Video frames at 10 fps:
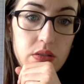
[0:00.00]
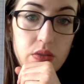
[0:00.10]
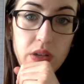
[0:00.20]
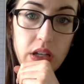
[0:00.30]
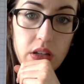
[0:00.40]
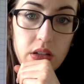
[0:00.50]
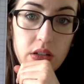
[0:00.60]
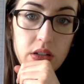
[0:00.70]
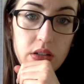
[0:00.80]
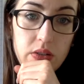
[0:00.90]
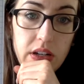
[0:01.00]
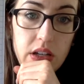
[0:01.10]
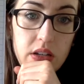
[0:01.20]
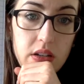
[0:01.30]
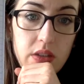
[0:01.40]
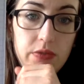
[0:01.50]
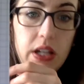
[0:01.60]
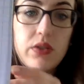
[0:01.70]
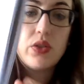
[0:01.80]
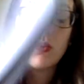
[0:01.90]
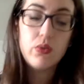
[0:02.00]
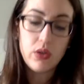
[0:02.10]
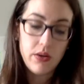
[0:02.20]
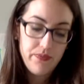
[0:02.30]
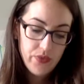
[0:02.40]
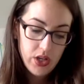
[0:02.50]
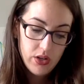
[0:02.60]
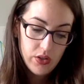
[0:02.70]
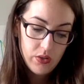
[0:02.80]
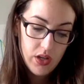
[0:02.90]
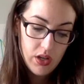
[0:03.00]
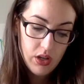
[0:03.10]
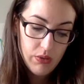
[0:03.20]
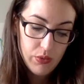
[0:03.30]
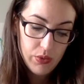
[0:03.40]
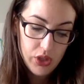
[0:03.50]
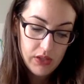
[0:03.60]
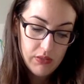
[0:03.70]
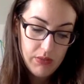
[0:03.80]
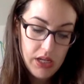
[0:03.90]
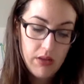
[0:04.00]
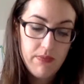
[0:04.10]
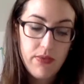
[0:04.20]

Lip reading: 3, right? That follows the rule. So e cubed will just be